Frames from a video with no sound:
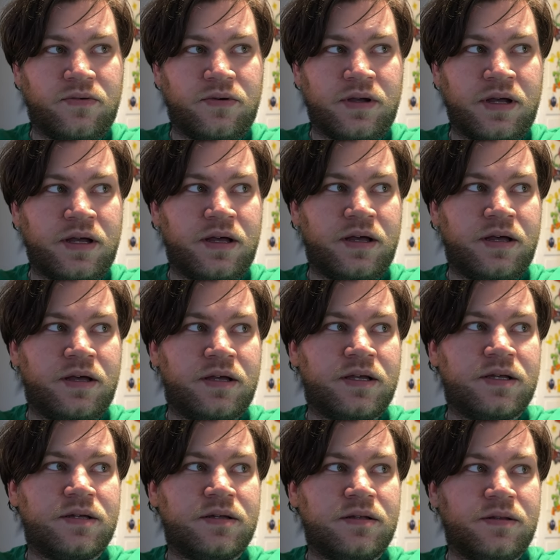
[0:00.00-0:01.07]
uh,
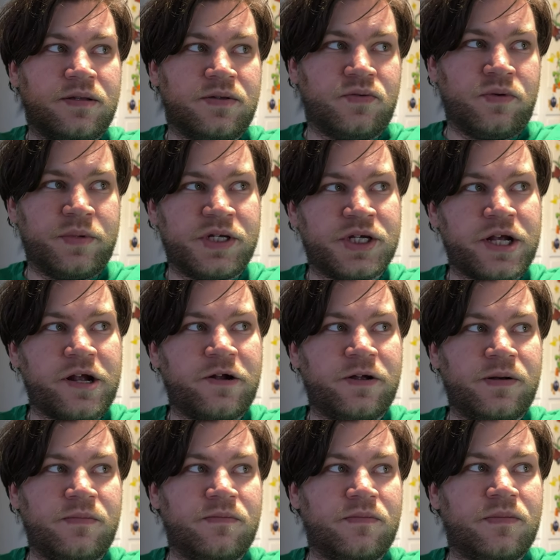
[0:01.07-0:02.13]
this woman Sharon,